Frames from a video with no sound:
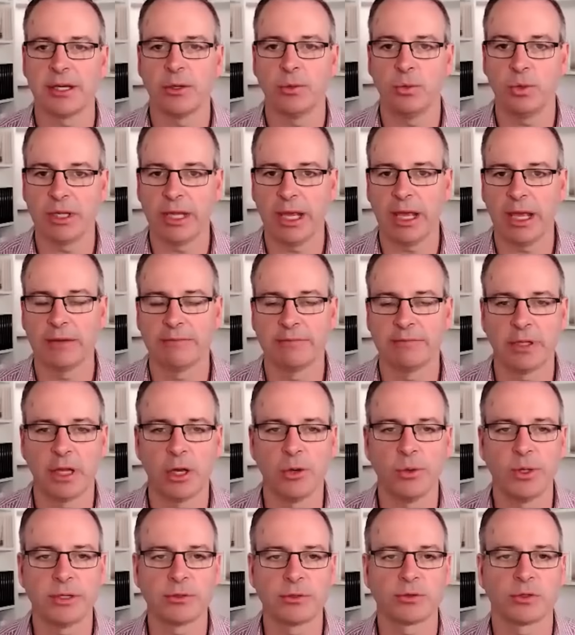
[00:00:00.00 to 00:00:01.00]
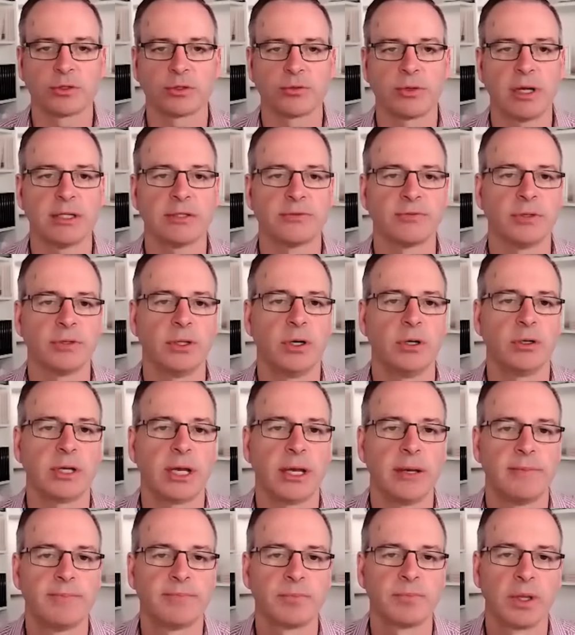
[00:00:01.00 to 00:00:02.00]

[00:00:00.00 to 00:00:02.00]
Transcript: we have low interest rates for longer.